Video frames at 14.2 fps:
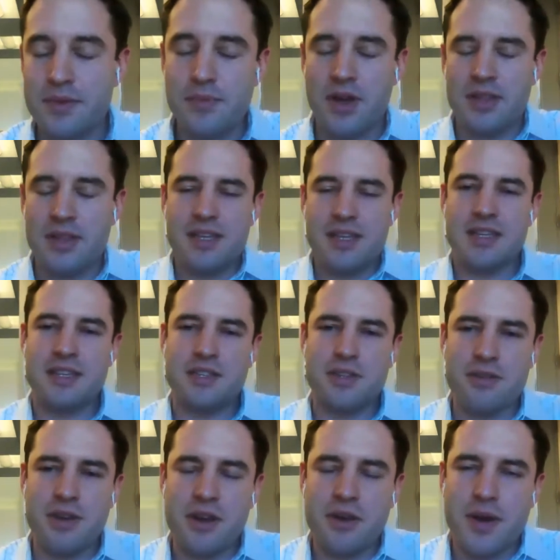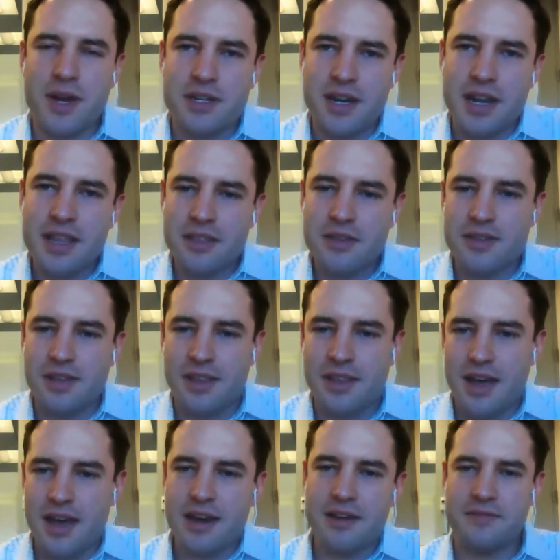Well, it's a great question. I think there's a
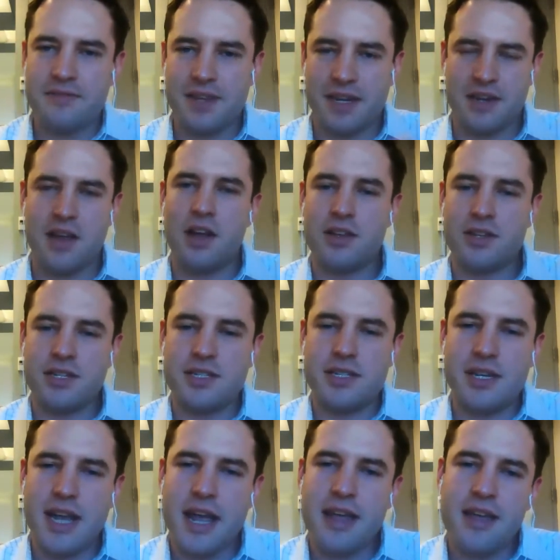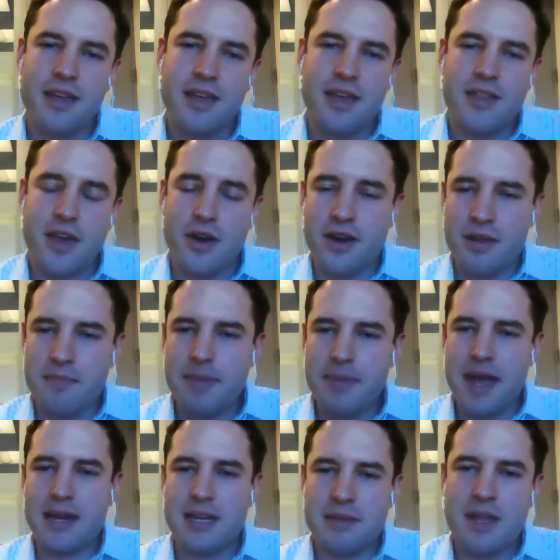lot of technologies today that are
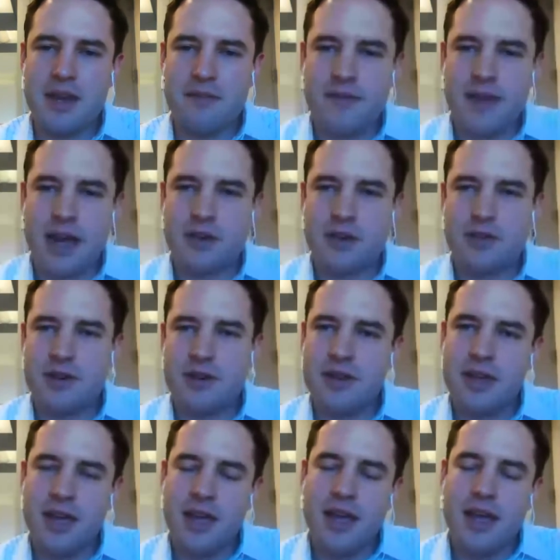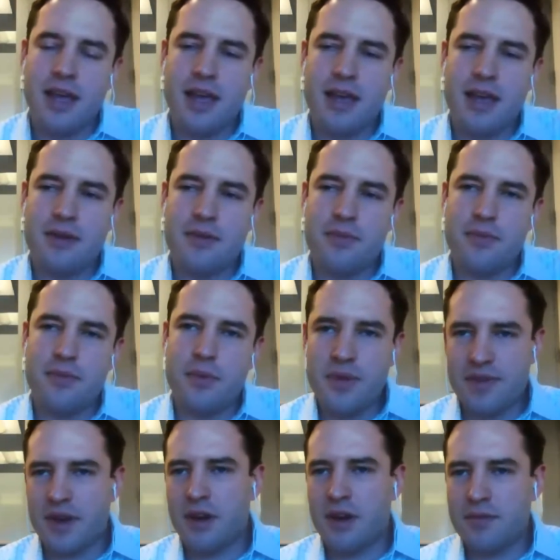impacting manufacturing. And when
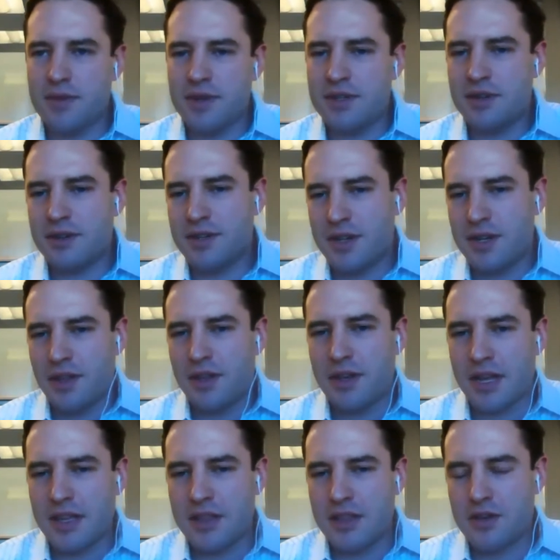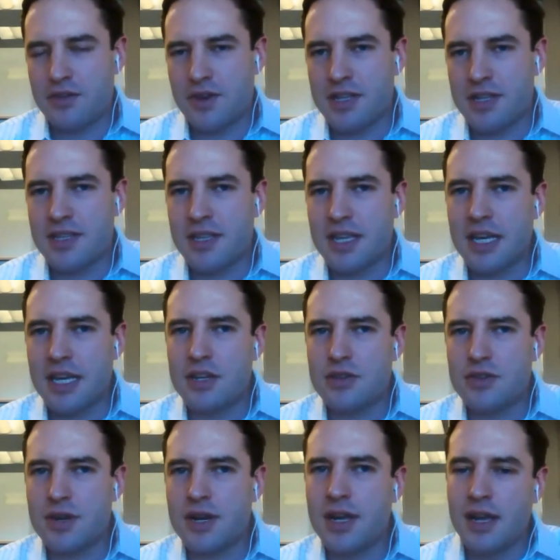we've done our research and looking at the trends in the
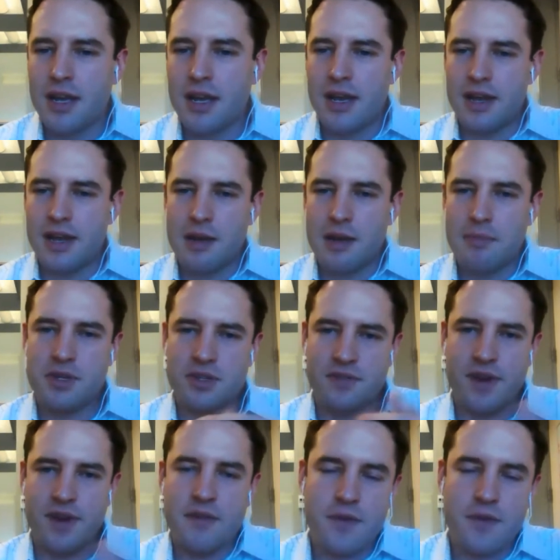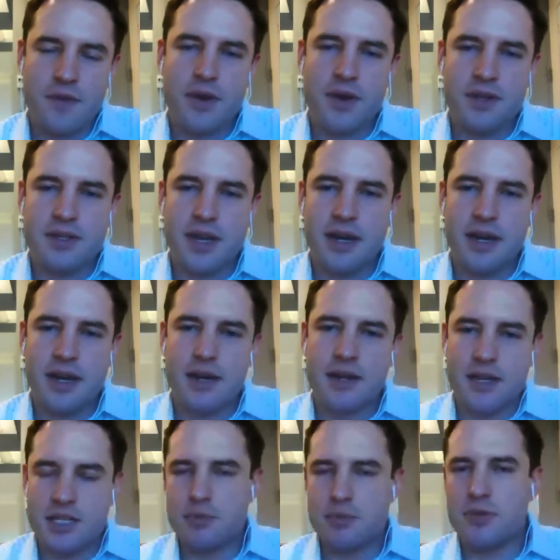industry, companies are very focused on
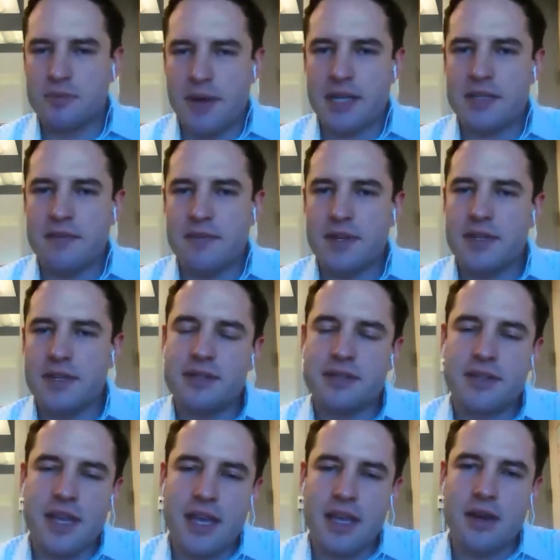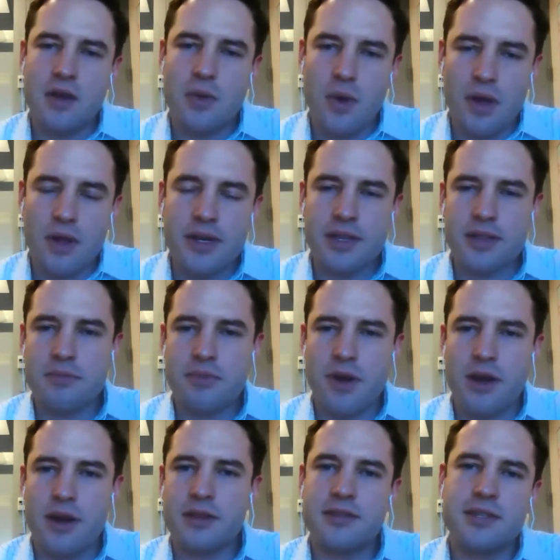customer responsiveness and quality in their
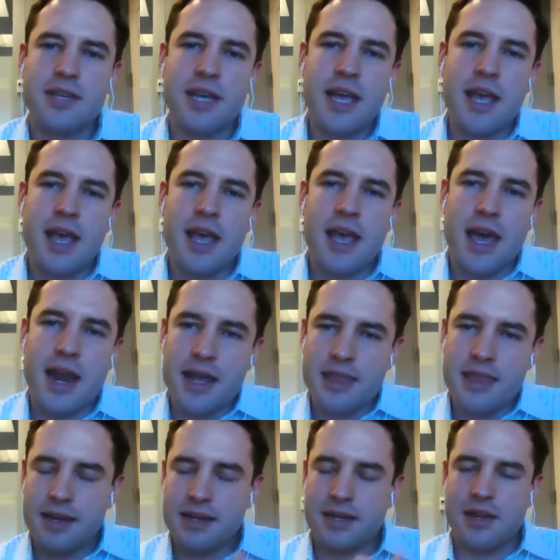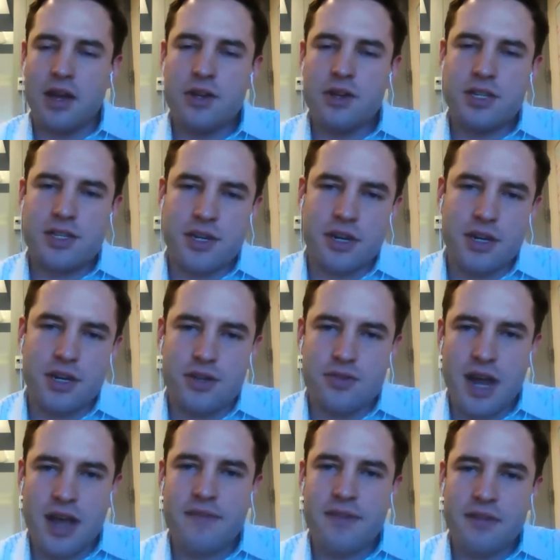products. And I think technologies that are going to
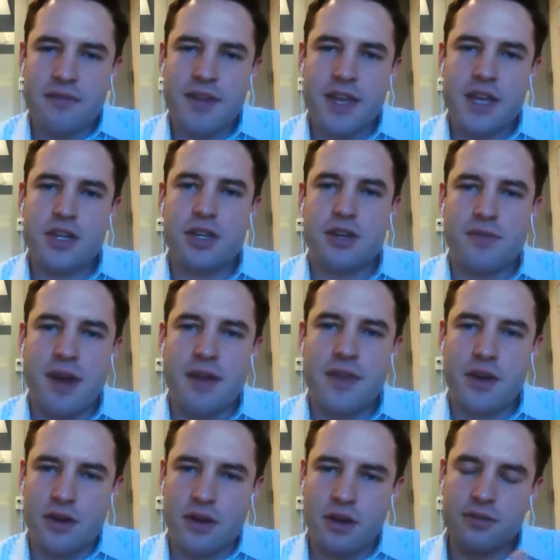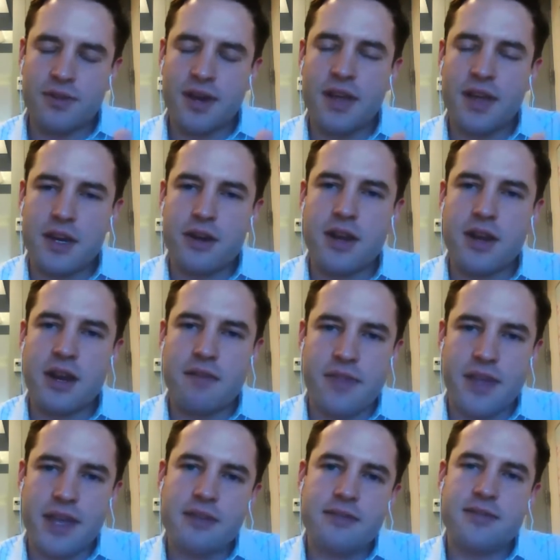drive innovation around that are all around the Internet of
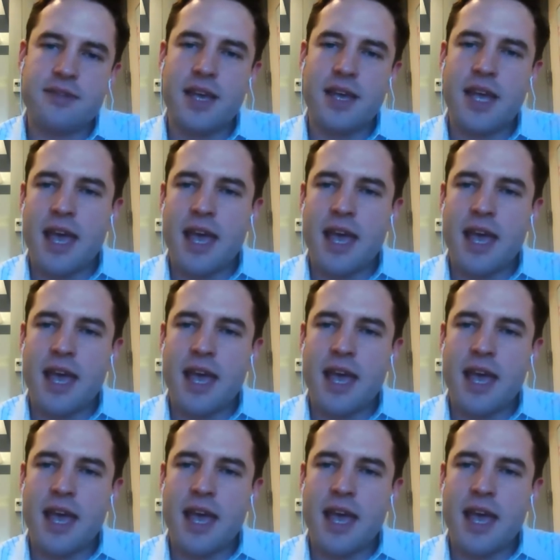Things.